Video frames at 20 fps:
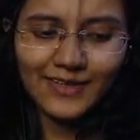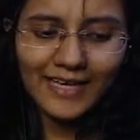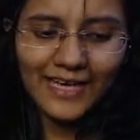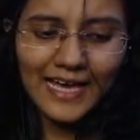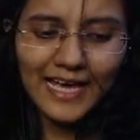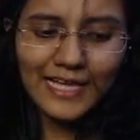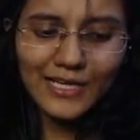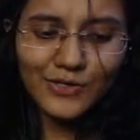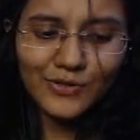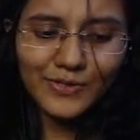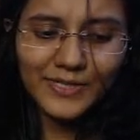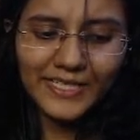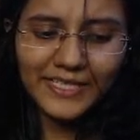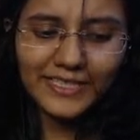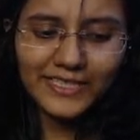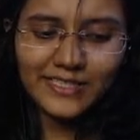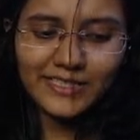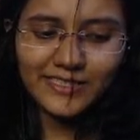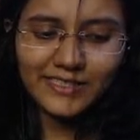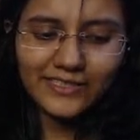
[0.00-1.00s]
Hello,
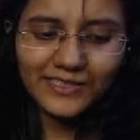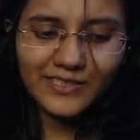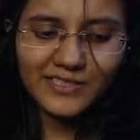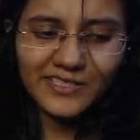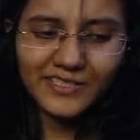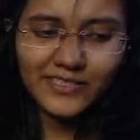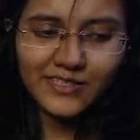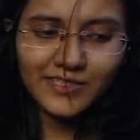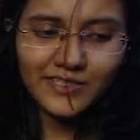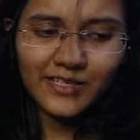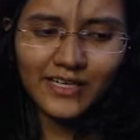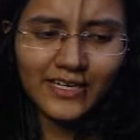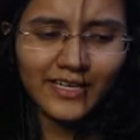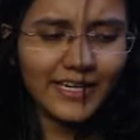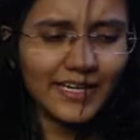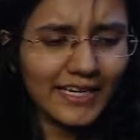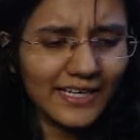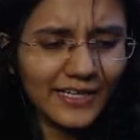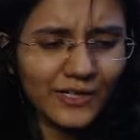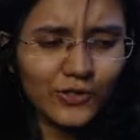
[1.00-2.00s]
Neeraj.
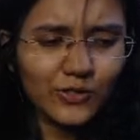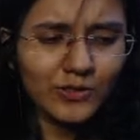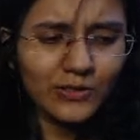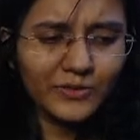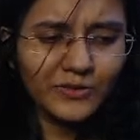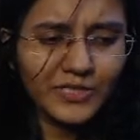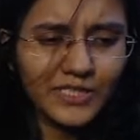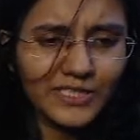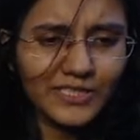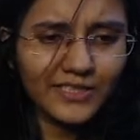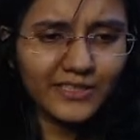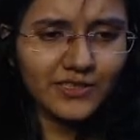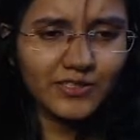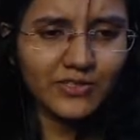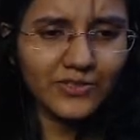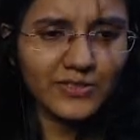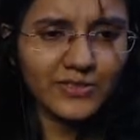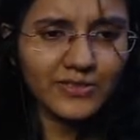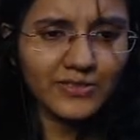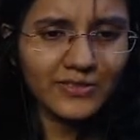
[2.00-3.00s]
Can I call you
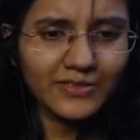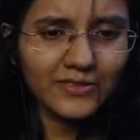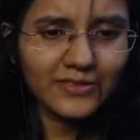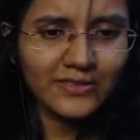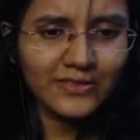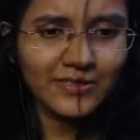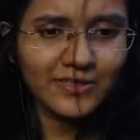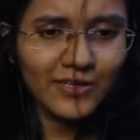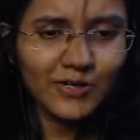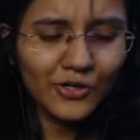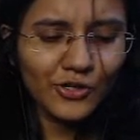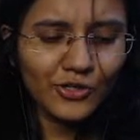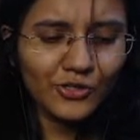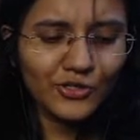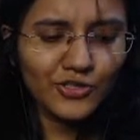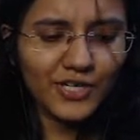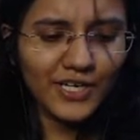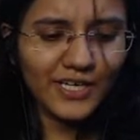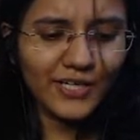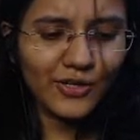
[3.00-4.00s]
Neeraj? Or
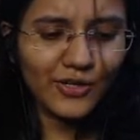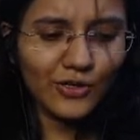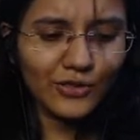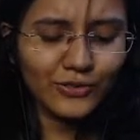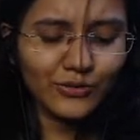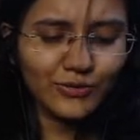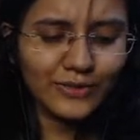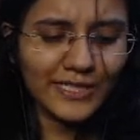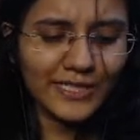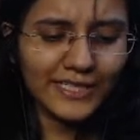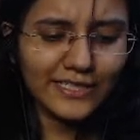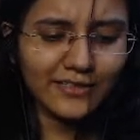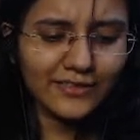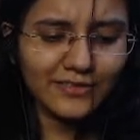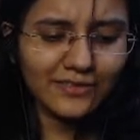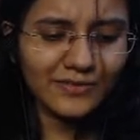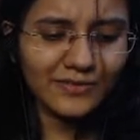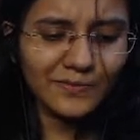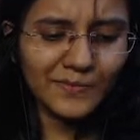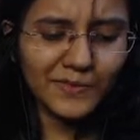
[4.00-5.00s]
should I call you like
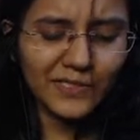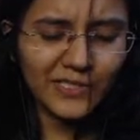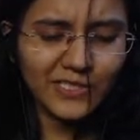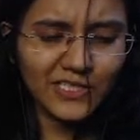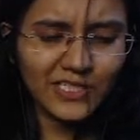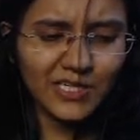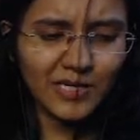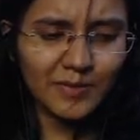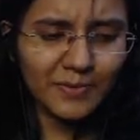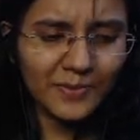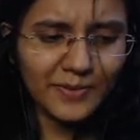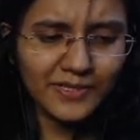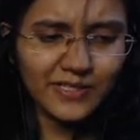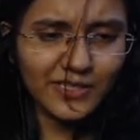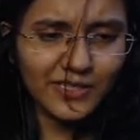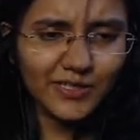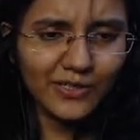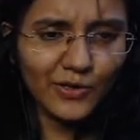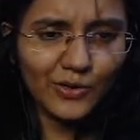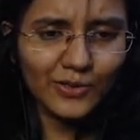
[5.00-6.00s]
Prajapati
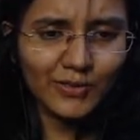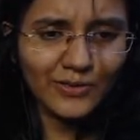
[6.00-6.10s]
or...